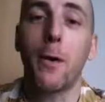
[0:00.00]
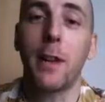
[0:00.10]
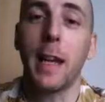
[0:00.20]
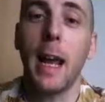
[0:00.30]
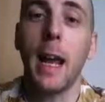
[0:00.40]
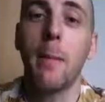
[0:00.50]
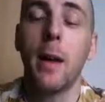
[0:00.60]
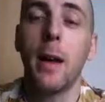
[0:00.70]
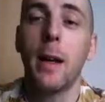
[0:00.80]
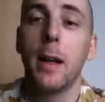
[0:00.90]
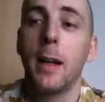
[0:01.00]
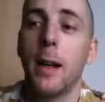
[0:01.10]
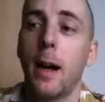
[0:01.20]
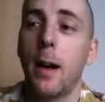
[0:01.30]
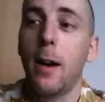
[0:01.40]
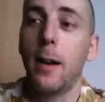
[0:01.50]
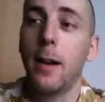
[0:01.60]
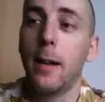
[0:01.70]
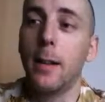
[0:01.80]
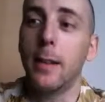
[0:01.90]
In a way,
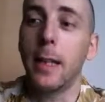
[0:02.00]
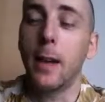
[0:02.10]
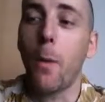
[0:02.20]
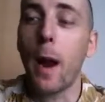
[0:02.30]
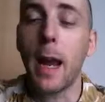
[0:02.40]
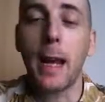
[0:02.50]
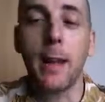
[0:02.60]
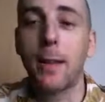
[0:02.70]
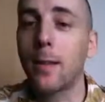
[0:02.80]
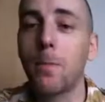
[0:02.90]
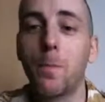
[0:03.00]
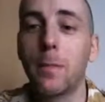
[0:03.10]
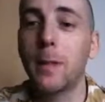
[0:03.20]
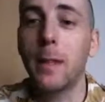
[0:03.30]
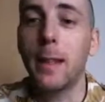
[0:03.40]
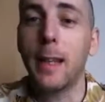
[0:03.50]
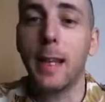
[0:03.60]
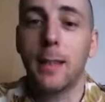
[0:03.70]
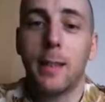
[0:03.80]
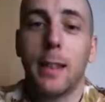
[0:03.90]
it what makes kind of the
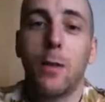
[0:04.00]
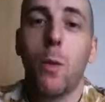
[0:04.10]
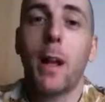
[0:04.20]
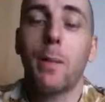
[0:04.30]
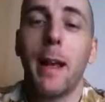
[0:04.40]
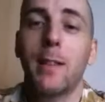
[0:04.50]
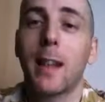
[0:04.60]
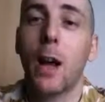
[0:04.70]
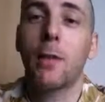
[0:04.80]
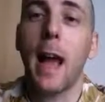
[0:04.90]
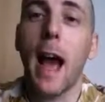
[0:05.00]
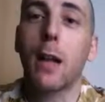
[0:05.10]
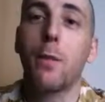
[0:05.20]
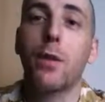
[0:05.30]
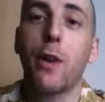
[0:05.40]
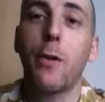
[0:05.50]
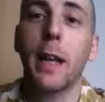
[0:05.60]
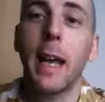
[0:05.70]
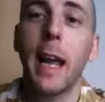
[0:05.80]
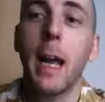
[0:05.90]
atmosphere of the game, and
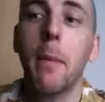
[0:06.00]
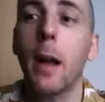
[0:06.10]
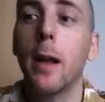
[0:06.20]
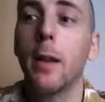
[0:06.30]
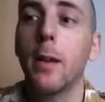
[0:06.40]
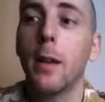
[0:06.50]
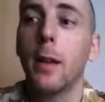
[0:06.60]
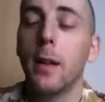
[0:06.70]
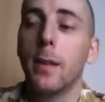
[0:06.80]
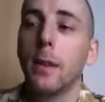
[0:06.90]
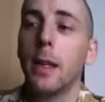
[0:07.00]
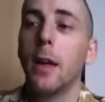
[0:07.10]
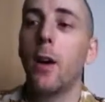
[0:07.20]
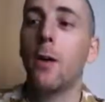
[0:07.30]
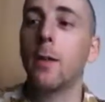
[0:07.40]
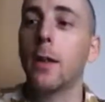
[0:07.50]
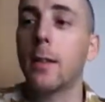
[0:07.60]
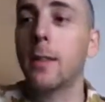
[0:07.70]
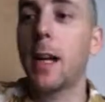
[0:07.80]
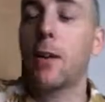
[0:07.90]
the state of mind of the programmers even.
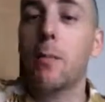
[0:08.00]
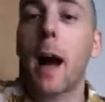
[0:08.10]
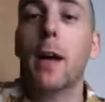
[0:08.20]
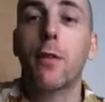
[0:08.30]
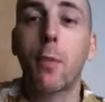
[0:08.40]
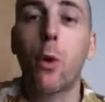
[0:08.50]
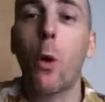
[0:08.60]
So